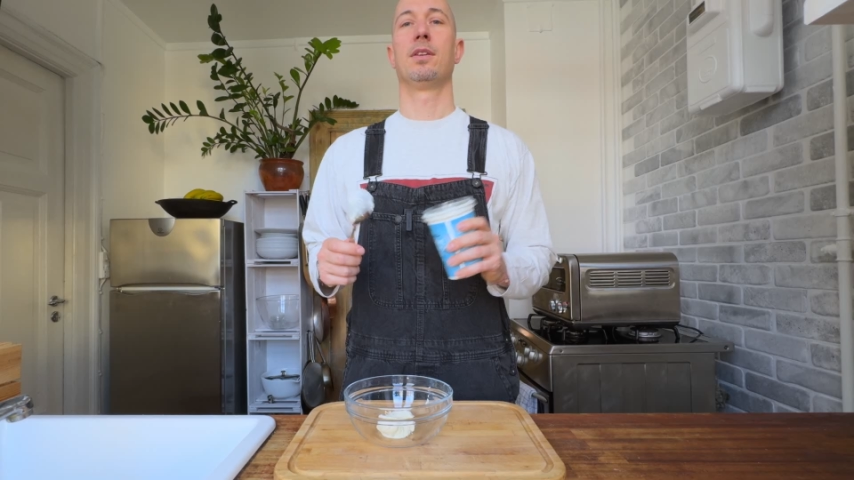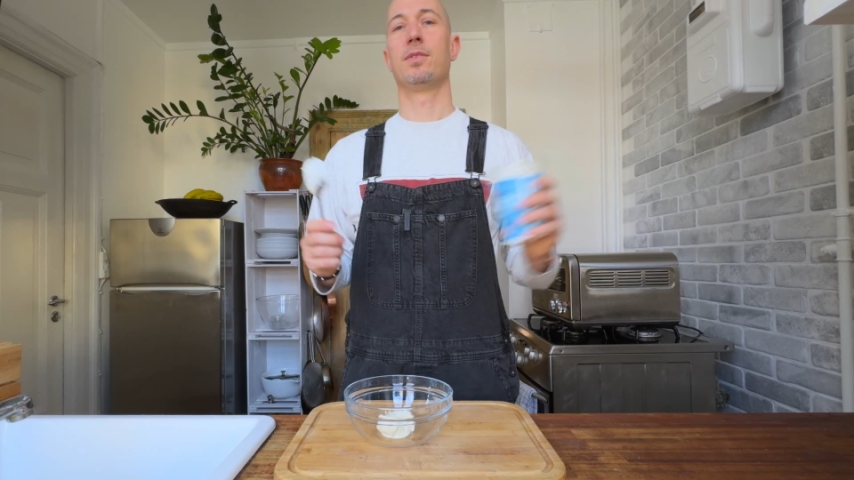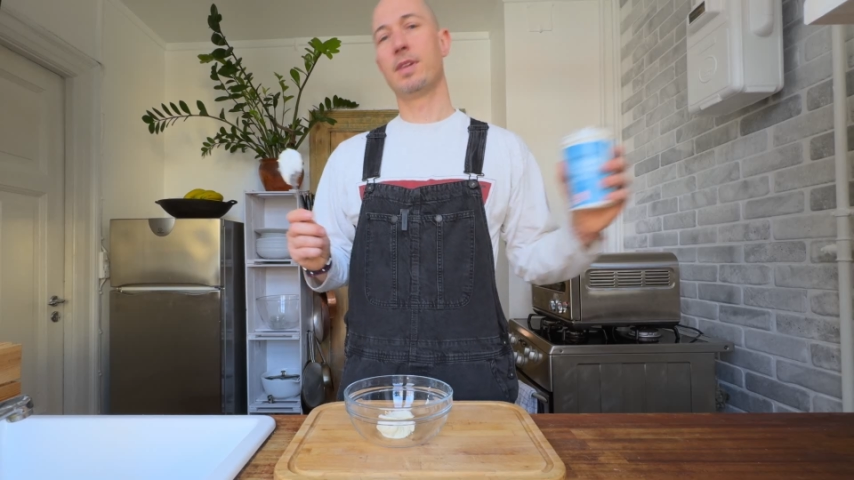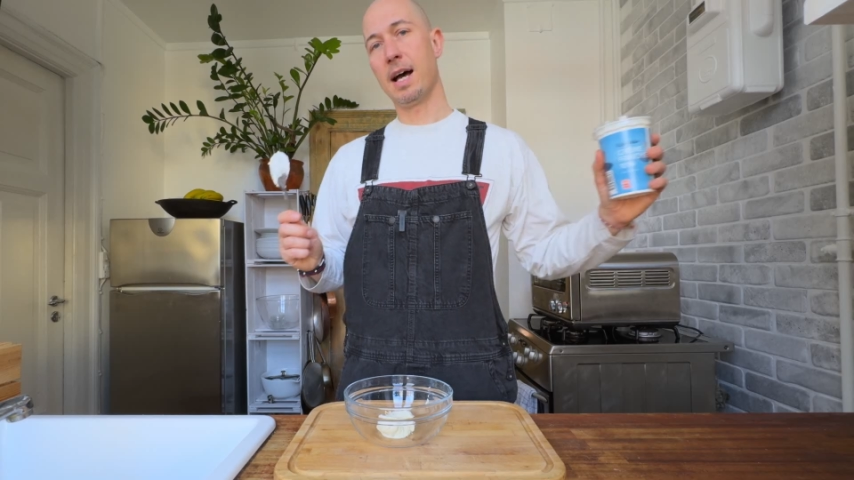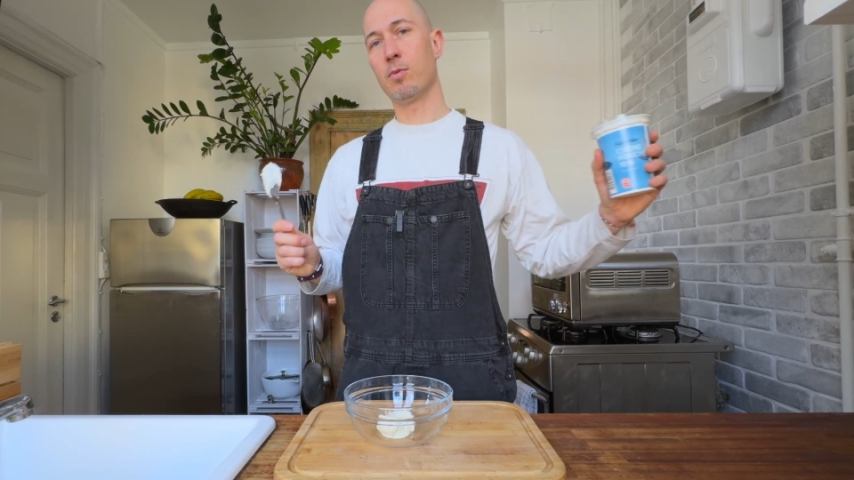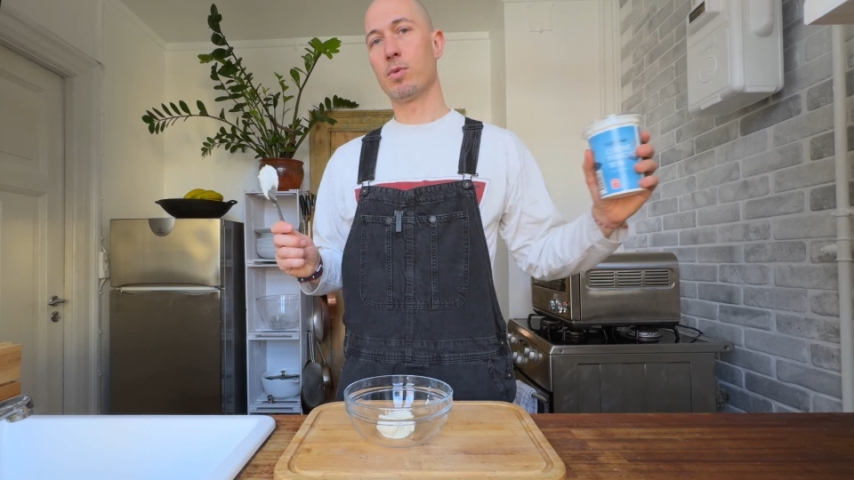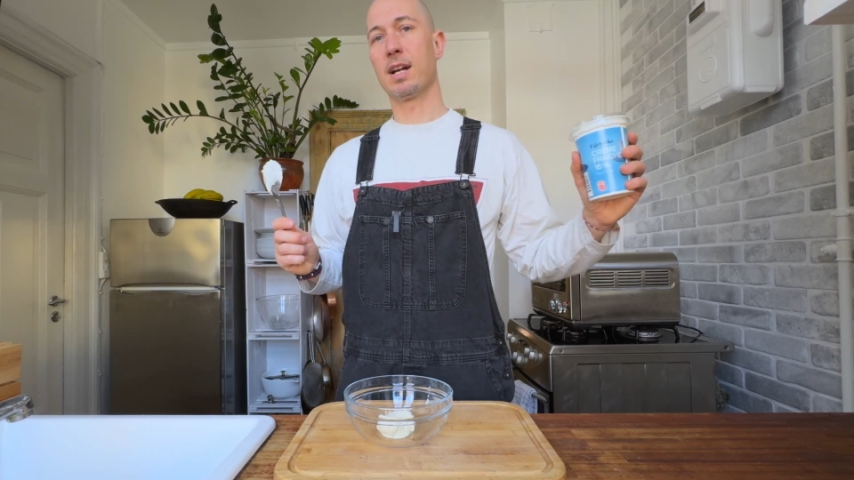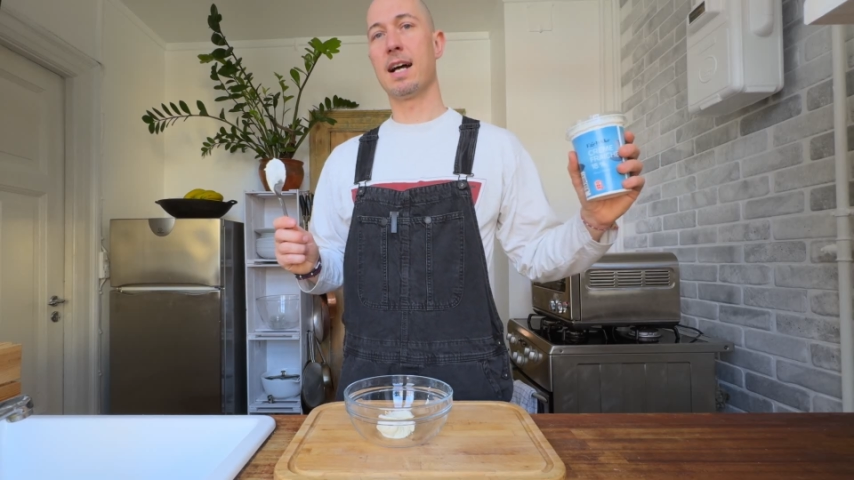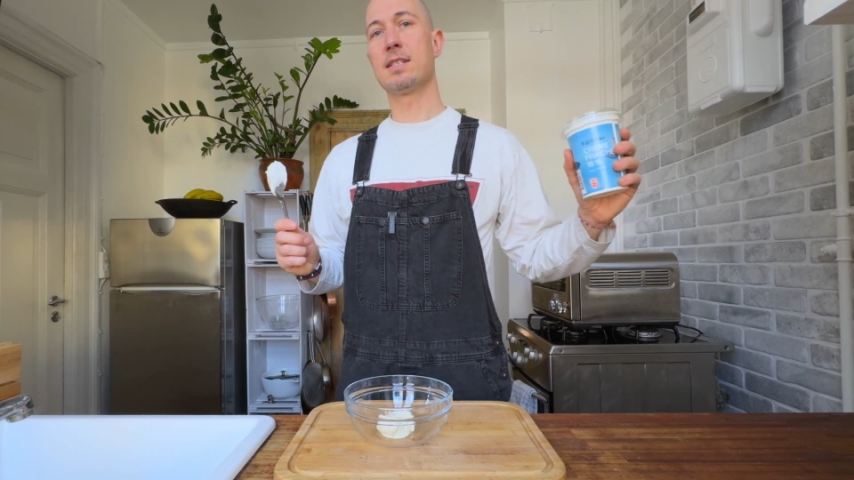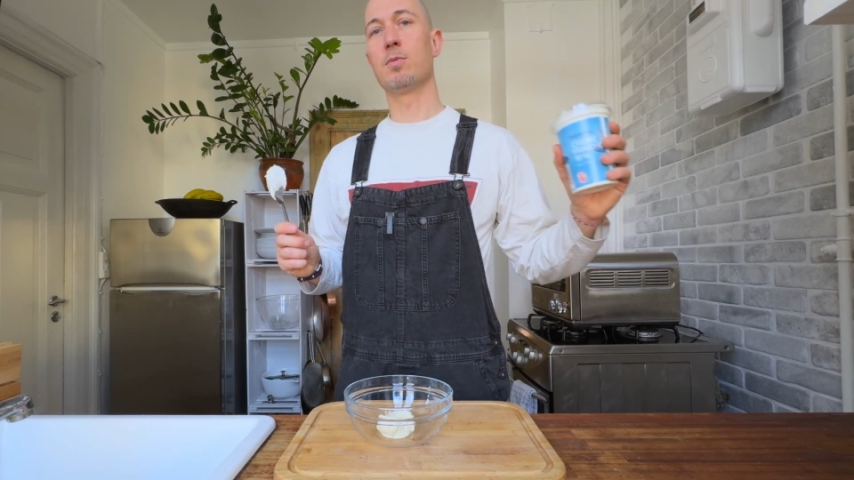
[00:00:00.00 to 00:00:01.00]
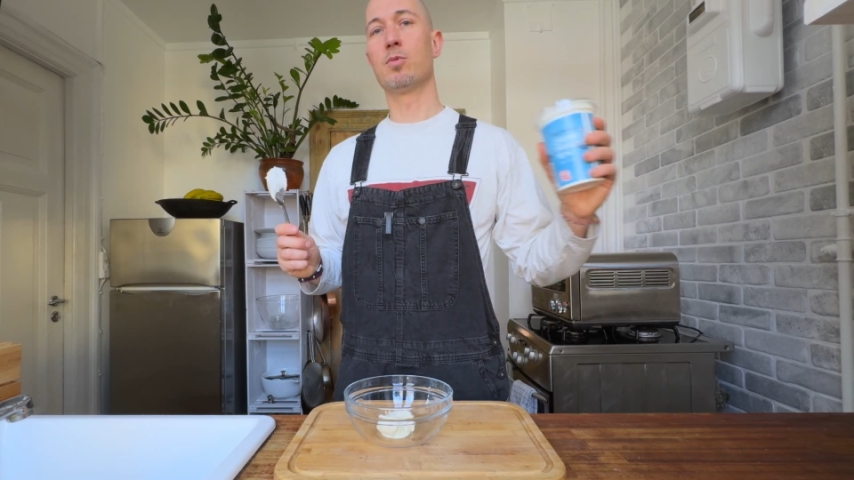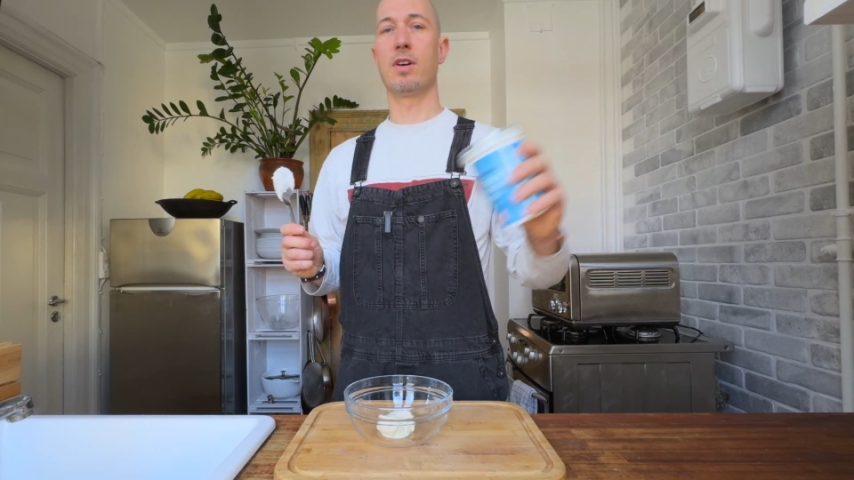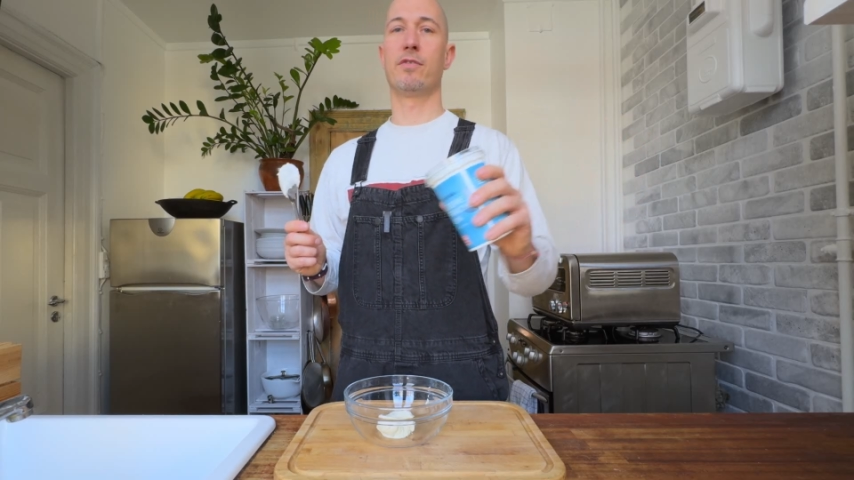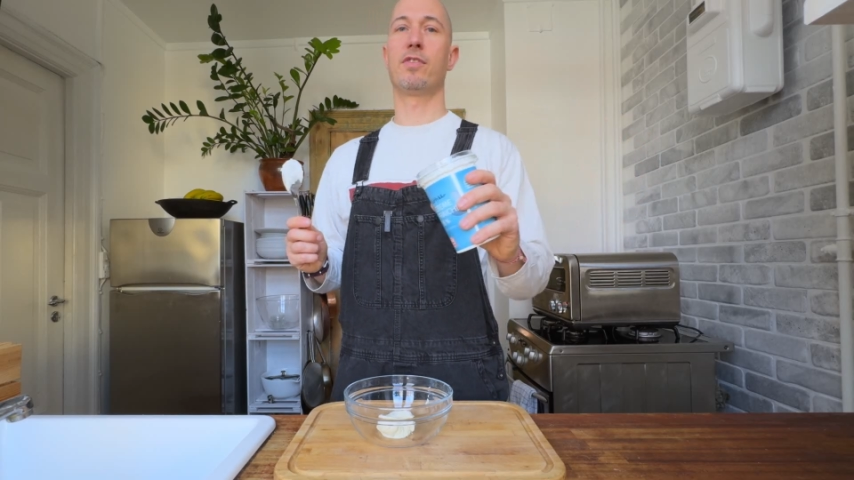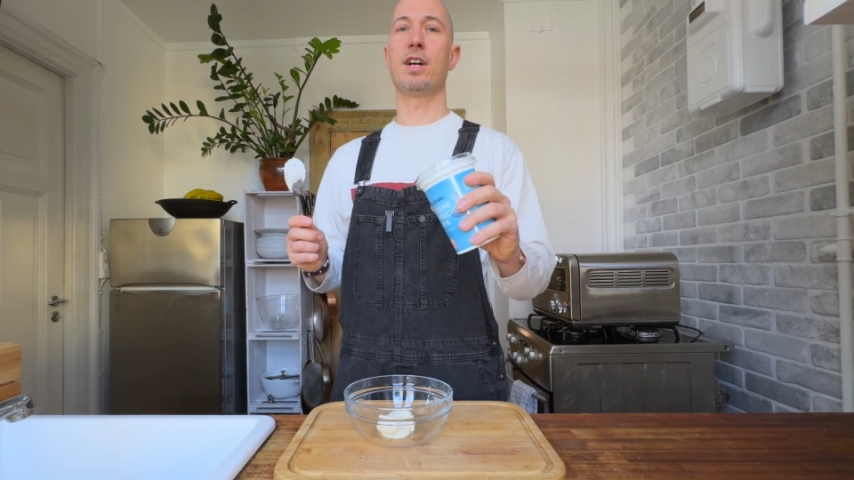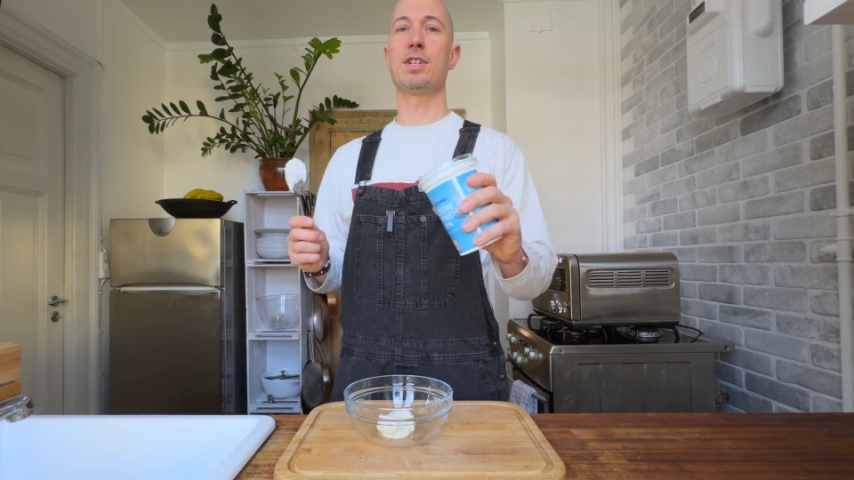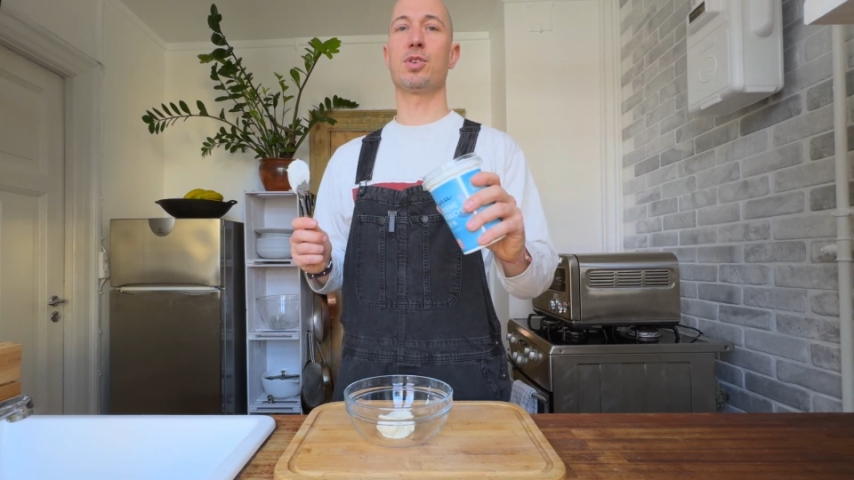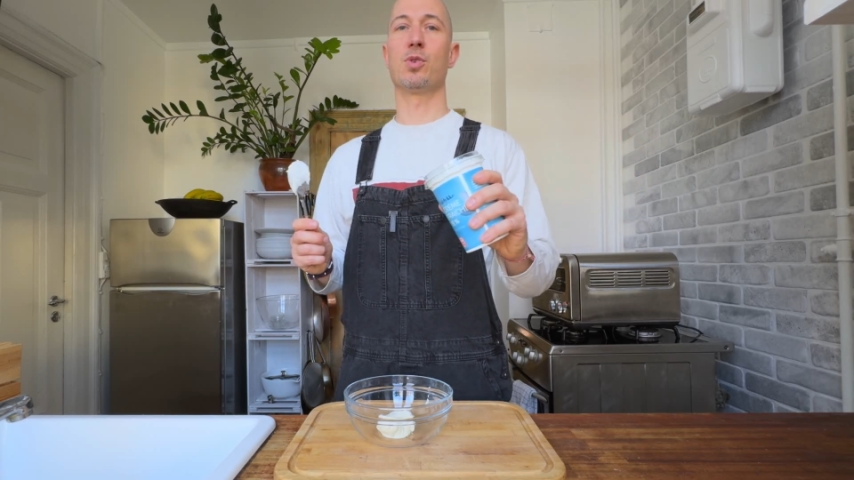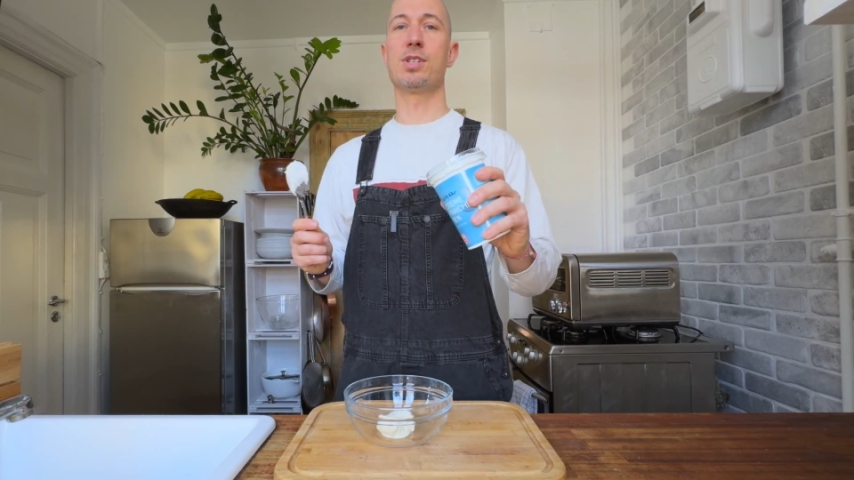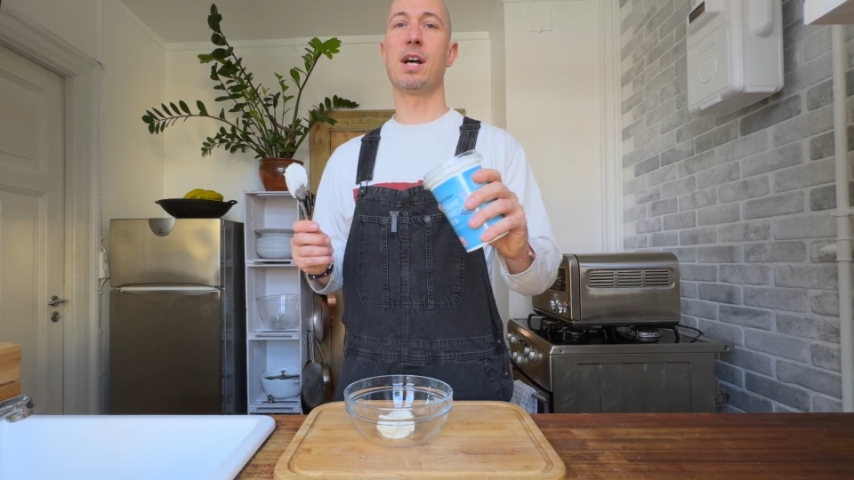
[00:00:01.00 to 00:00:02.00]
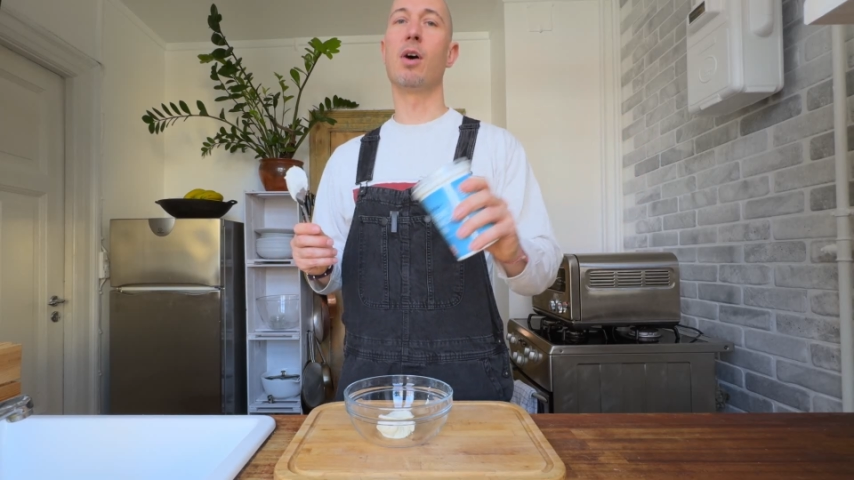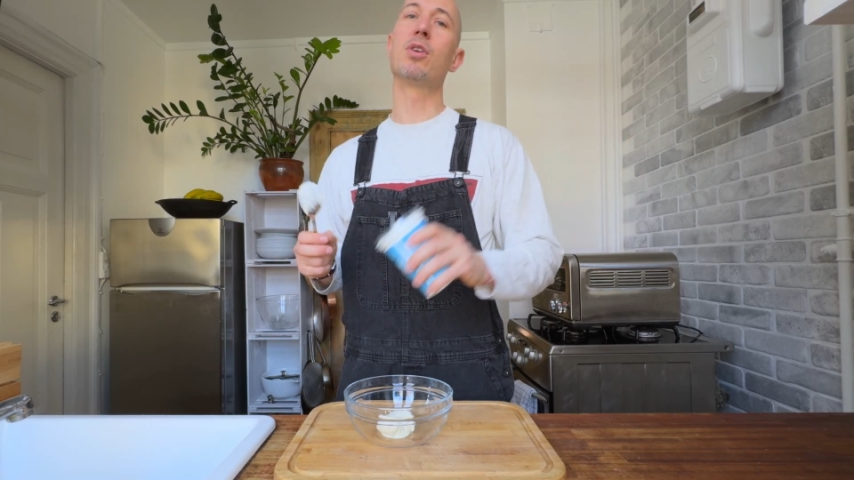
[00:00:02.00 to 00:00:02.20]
To that, we're gonna add some creme fraiche or sour